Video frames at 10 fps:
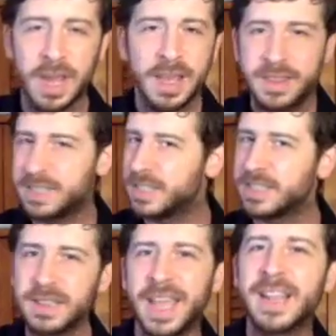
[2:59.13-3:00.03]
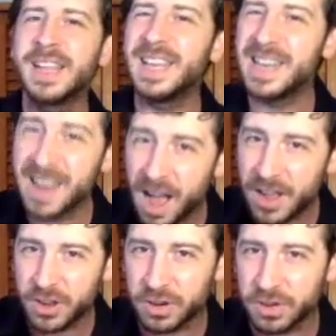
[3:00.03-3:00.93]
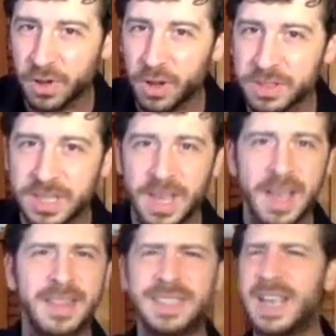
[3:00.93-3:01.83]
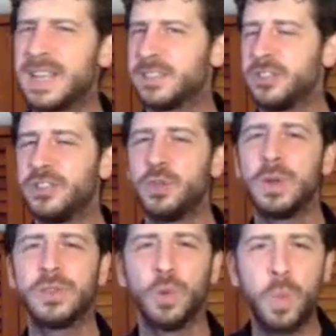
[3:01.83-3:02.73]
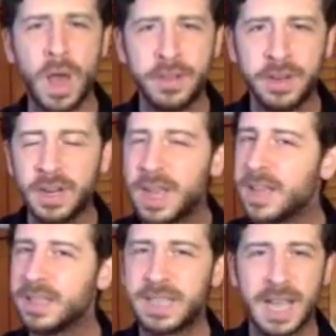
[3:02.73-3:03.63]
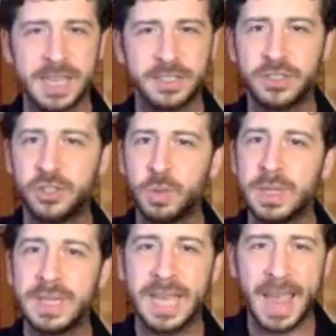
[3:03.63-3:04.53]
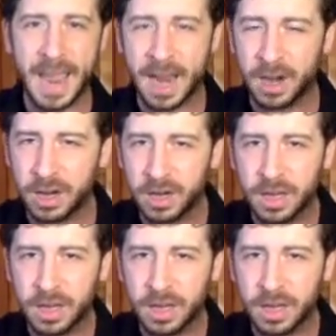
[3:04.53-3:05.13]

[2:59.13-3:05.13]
This is likely not your fault. This has to do with the weather. This has to do with the air.